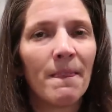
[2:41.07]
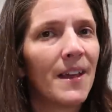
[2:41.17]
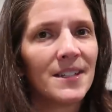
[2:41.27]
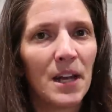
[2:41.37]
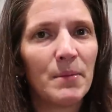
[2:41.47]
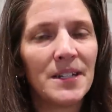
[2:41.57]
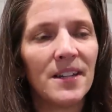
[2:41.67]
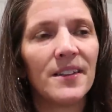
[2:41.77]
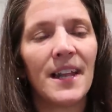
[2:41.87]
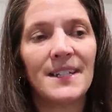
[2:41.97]
it's not a big
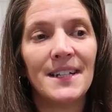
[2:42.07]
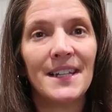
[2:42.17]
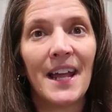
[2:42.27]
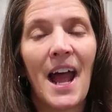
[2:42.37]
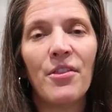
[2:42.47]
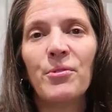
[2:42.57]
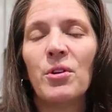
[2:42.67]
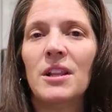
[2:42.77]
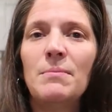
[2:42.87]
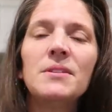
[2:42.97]
deal that I didn't, like, I
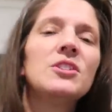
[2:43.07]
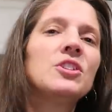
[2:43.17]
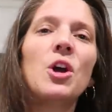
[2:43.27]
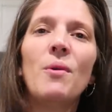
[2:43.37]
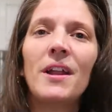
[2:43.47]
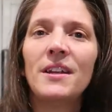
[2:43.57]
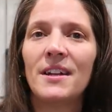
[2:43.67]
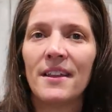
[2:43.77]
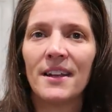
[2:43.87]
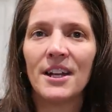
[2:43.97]
threw clumps of snow on it,
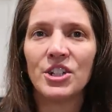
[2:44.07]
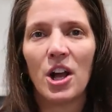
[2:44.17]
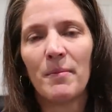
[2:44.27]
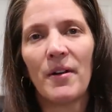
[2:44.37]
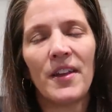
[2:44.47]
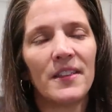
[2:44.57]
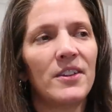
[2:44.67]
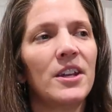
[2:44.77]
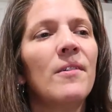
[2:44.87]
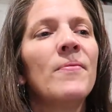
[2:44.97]
and I think I talk about that in the
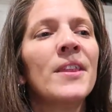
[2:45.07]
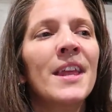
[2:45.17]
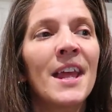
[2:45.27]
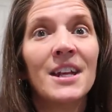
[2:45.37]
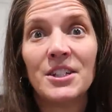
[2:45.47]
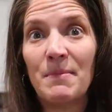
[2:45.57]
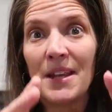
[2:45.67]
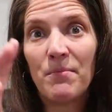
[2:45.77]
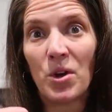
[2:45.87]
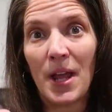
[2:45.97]
video, to
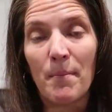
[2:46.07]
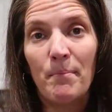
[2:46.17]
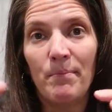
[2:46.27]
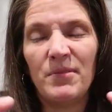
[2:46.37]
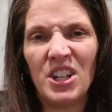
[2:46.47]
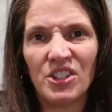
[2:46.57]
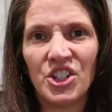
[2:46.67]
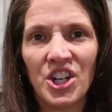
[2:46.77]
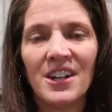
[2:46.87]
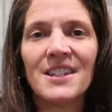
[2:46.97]
make it more like, you know,
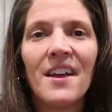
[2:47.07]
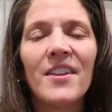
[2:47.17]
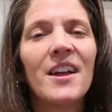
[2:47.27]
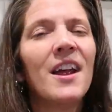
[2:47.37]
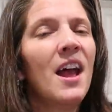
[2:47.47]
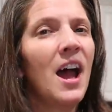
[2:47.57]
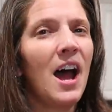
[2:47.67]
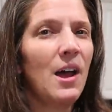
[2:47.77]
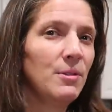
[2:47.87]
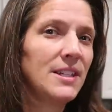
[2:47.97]
chunks on there.
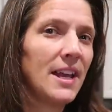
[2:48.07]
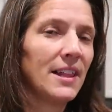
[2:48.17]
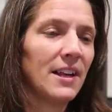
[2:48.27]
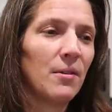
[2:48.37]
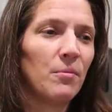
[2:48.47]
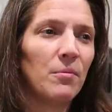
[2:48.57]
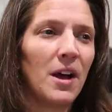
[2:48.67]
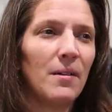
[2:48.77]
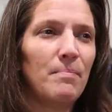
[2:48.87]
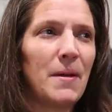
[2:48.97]
I would take like
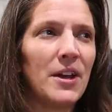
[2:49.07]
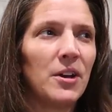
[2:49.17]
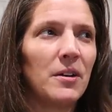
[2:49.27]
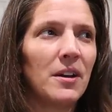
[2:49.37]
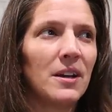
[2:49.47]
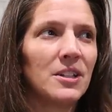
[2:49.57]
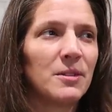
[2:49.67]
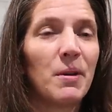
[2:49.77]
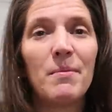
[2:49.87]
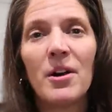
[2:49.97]
a better
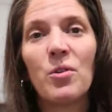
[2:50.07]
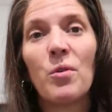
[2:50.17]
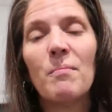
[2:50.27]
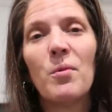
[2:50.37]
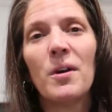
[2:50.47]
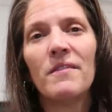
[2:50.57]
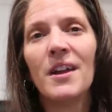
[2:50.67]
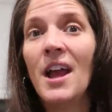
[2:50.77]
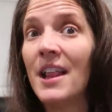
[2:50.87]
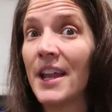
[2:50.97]
spray bottle, or more of
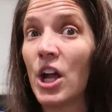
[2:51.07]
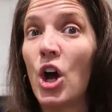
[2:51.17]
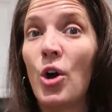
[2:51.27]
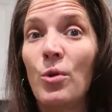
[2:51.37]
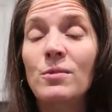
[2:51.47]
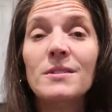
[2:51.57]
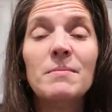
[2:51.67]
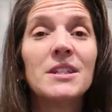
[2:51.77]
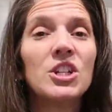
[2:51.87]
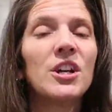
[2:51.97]
like a hose
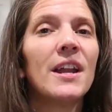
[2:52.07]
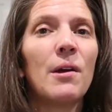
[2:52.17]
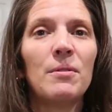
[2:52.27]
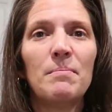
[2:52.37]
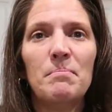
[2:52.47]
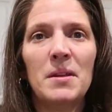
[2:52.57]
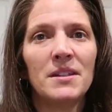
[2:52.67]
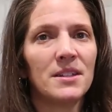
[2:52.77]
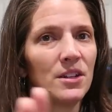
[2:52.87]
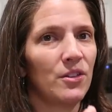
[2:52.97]
mister, and I would
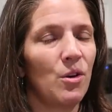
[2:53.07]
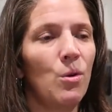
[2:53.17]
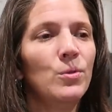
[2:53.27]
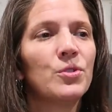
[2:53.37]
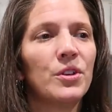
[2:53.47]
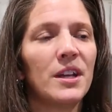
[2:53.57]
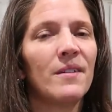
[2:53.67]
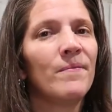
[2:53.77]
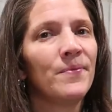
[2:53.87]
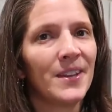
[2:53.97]
mist the whole
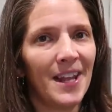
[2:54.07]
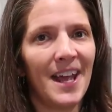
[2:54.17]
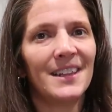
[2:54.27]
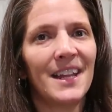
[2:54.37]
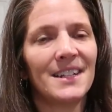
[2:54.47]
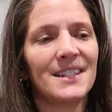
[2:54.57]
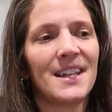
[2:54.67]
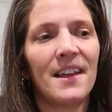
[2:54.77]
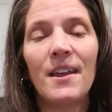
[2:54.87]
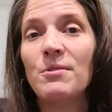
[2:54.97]
tree and let it set.